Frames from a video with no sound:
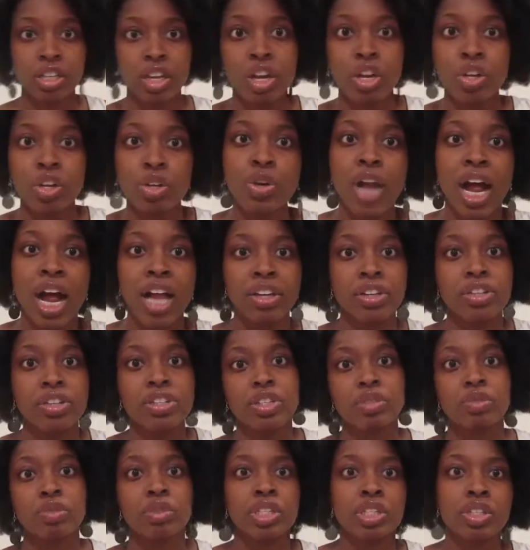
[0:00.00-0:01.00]

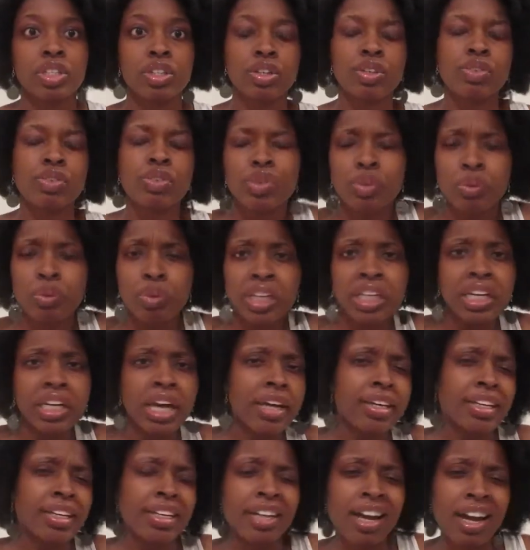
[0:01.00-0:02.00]
$2. It was either
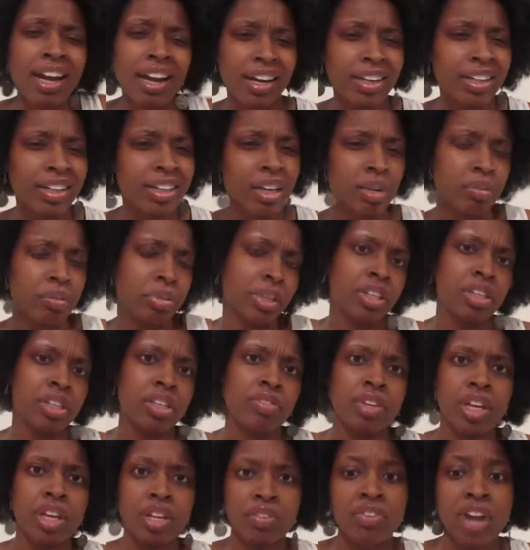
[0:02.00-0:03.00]
$3.99 and I
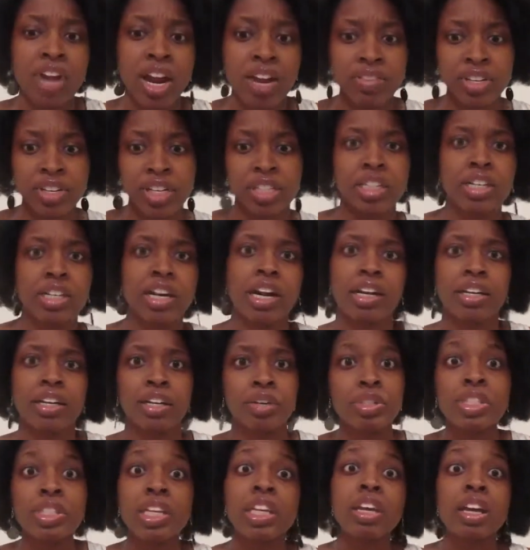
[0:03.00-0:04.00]
believe like $5.99. I
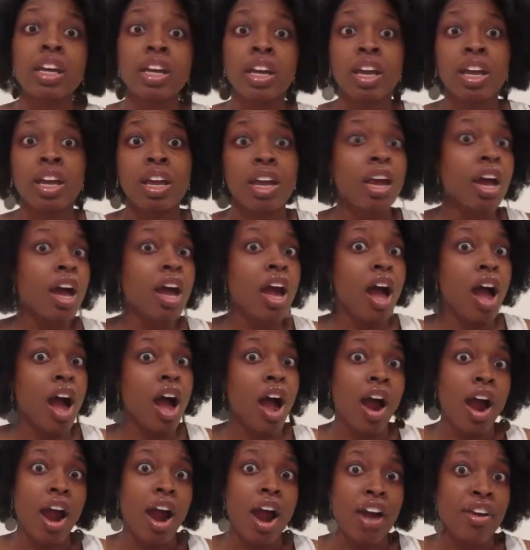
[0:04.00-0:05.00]
was like,
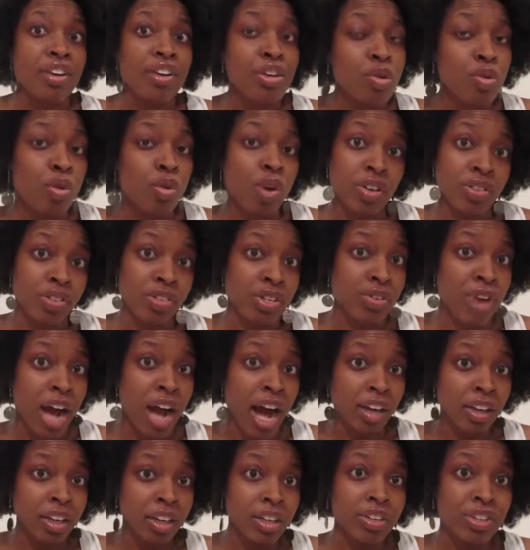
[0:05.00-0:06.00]
are you worth
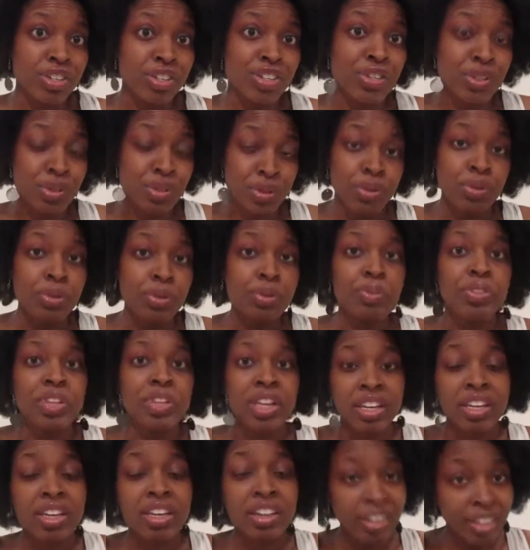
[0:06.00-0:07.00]
$2? Do you
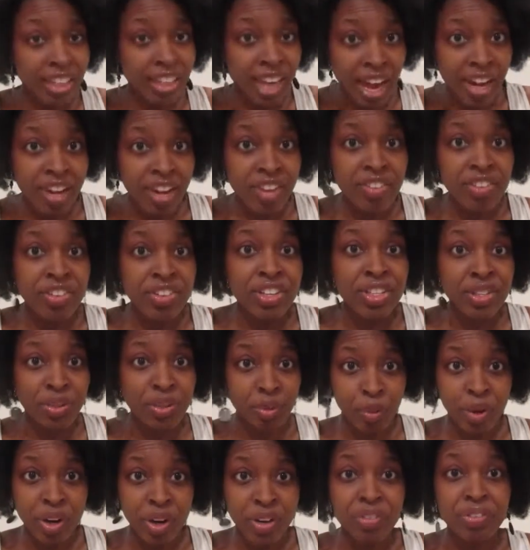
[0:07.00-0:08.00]
think your life is
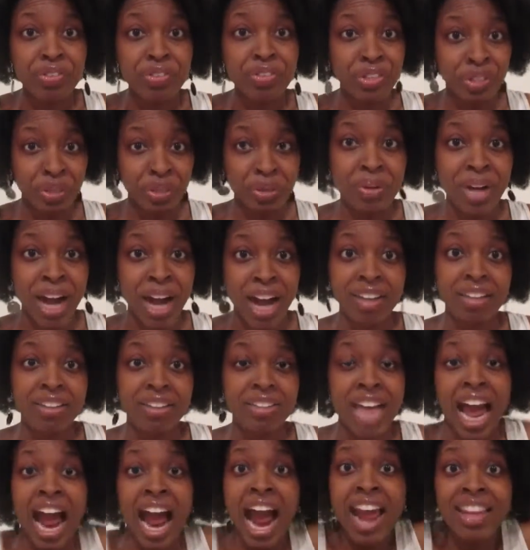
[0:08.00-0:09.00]
worth
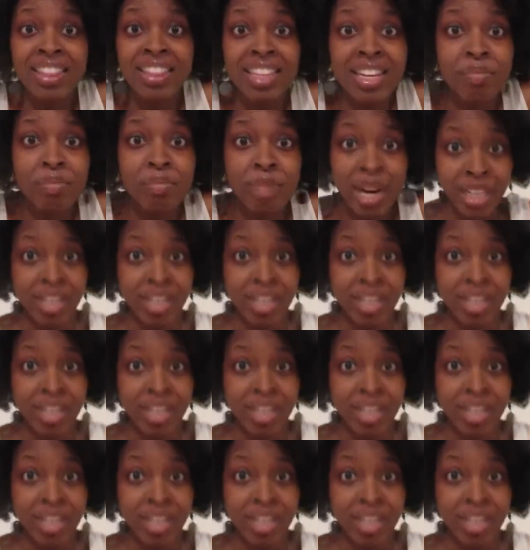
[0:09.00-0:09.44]
$2? I think my